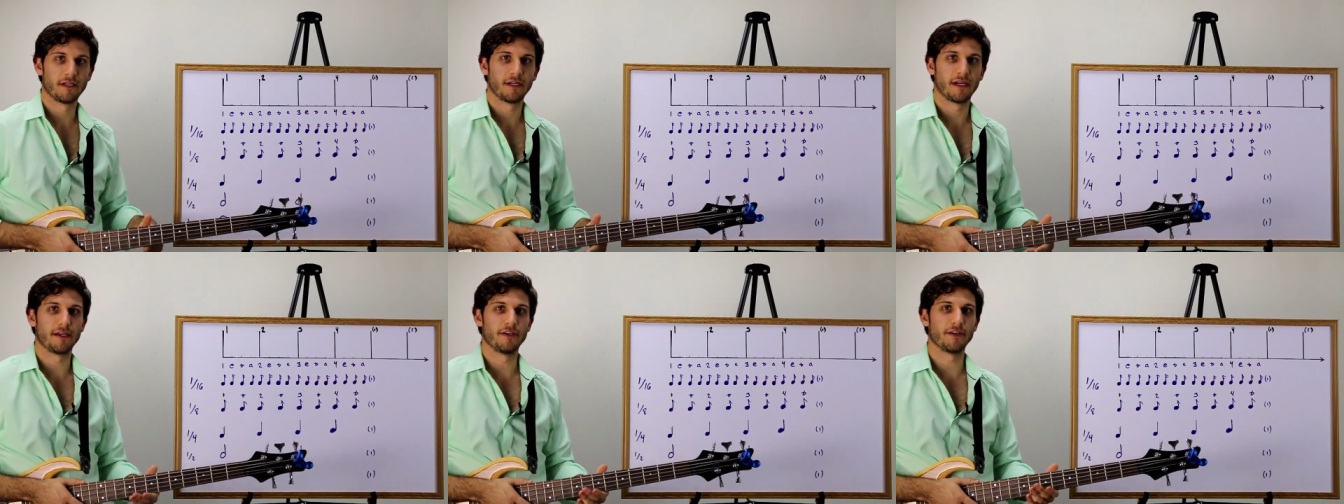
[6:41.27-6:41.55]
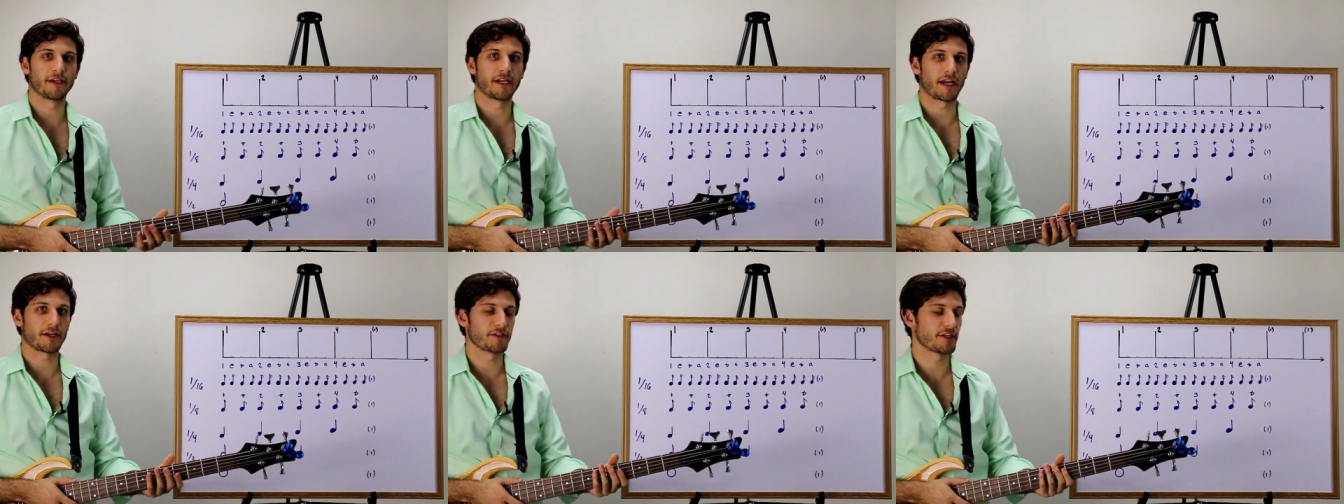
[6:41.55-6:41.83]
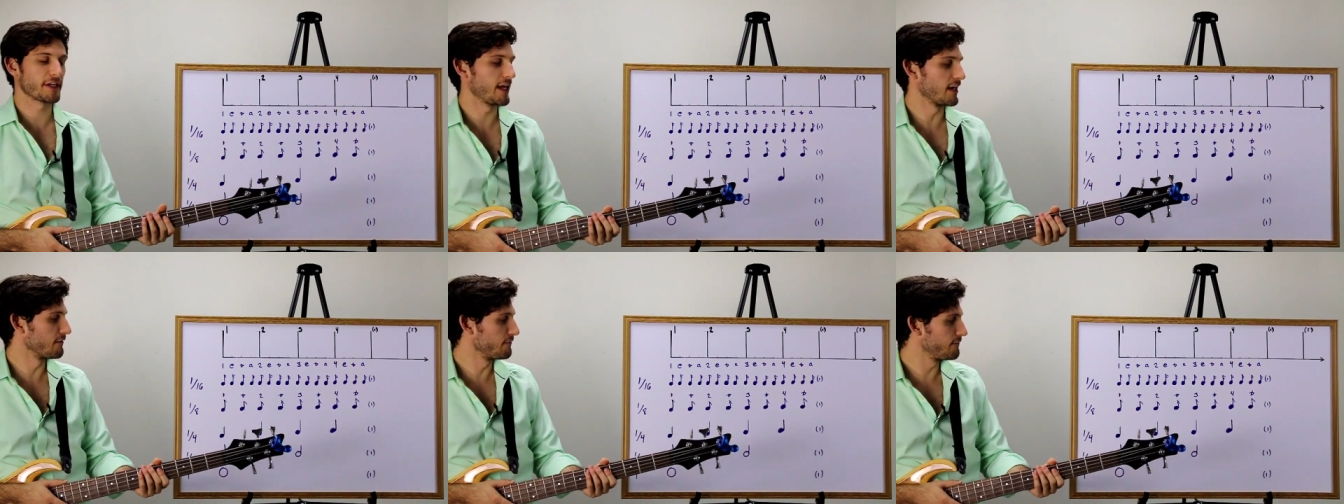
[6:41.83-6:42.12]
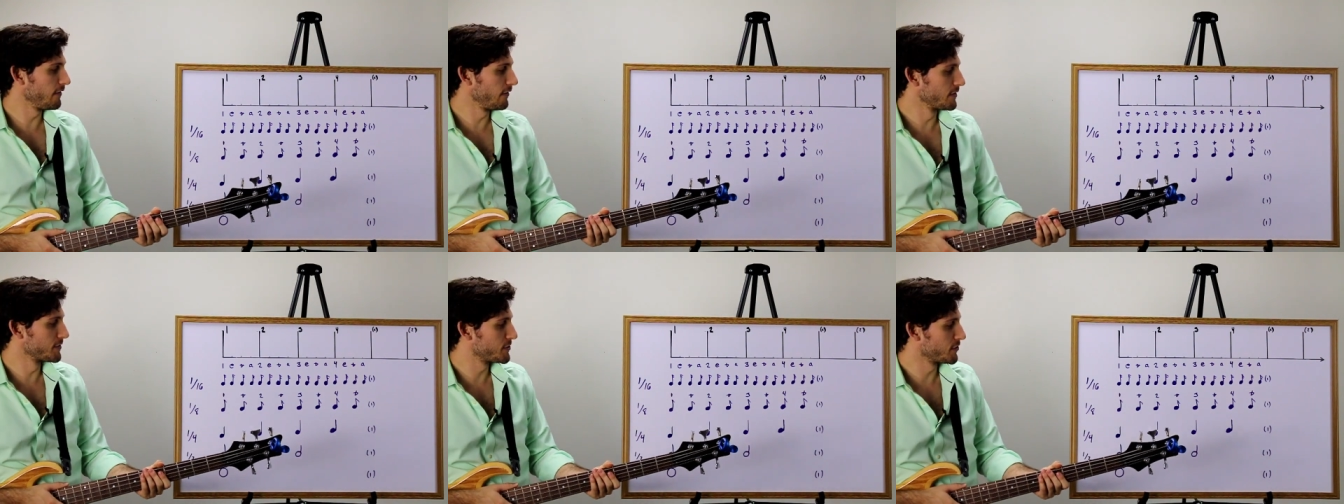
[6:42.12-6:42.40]
And you can actually kind of
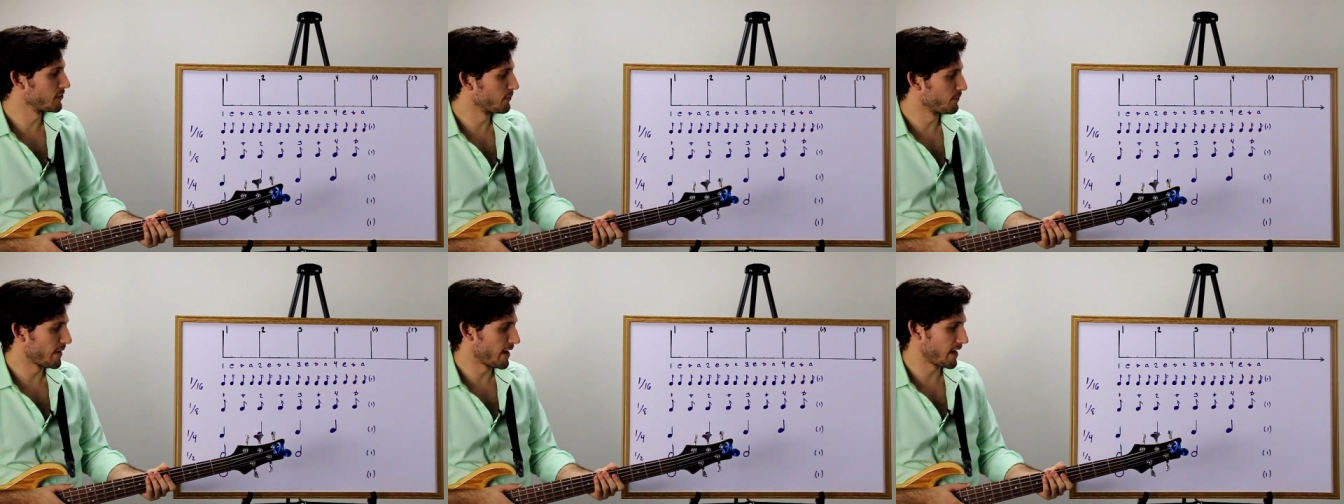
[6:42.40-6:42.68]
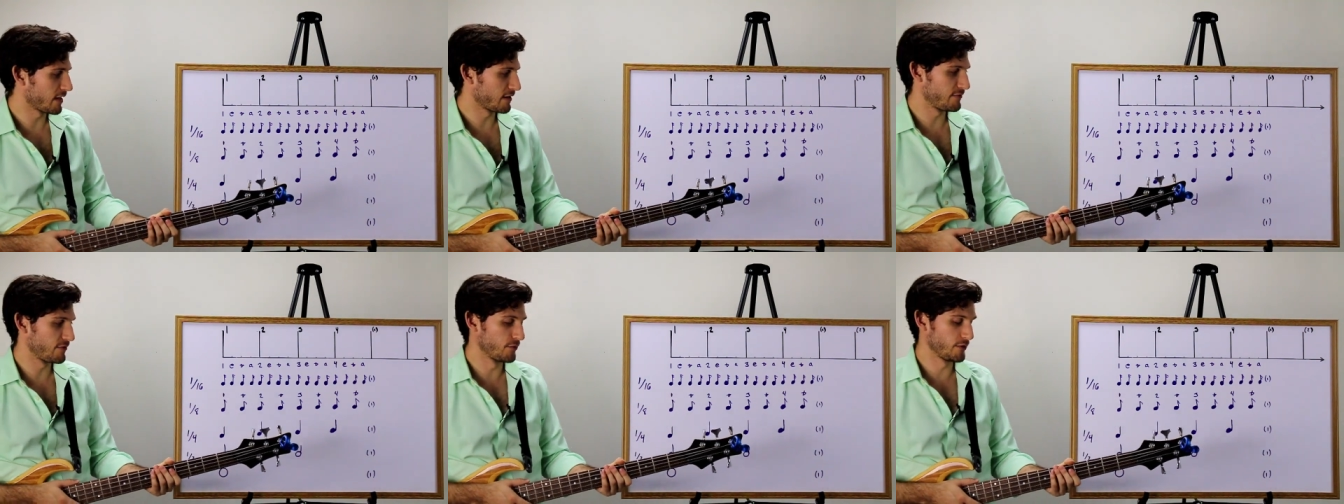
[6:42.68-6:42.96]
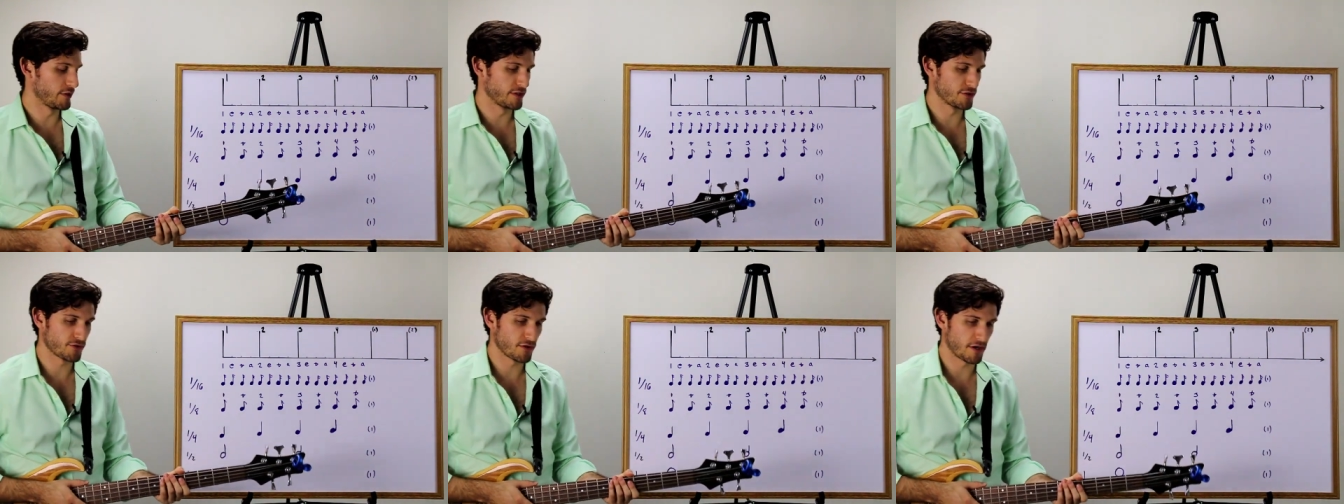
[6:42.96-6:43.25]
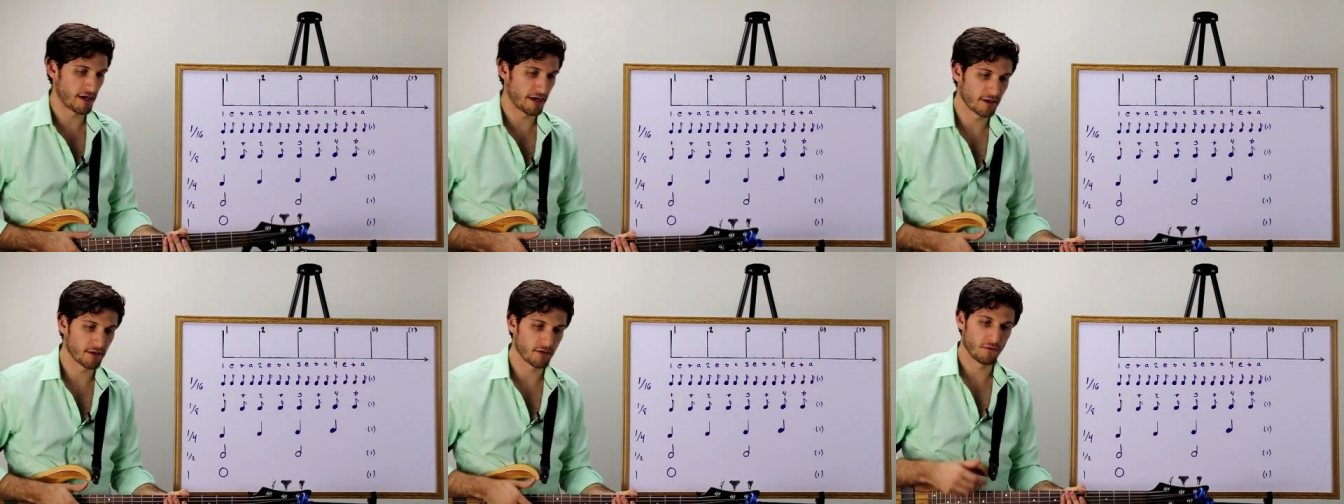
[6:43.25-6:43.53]
feel this in your body if you really
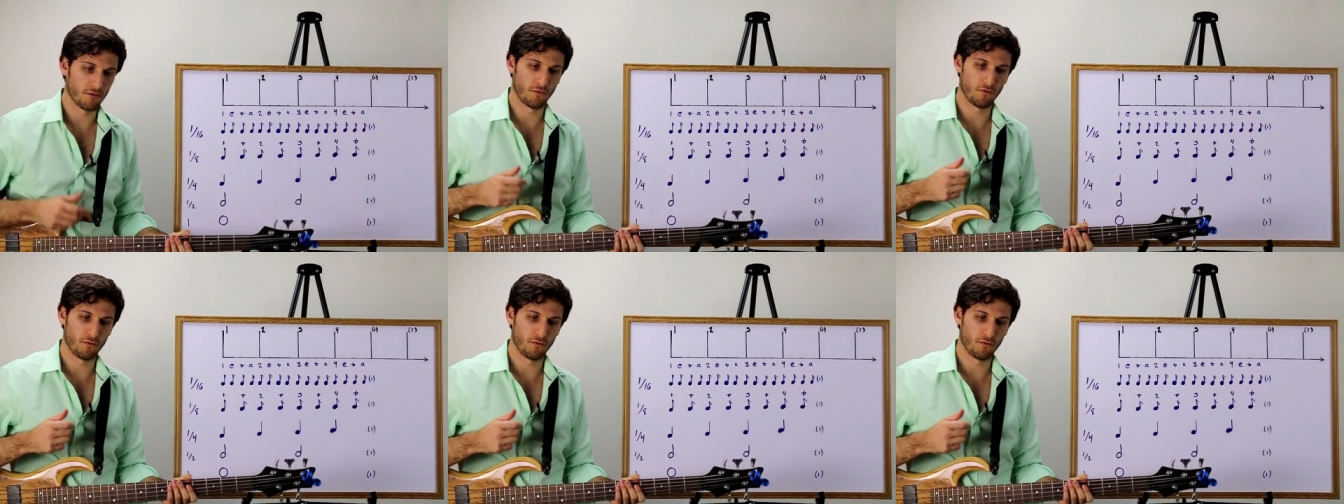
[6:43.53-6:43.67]
try.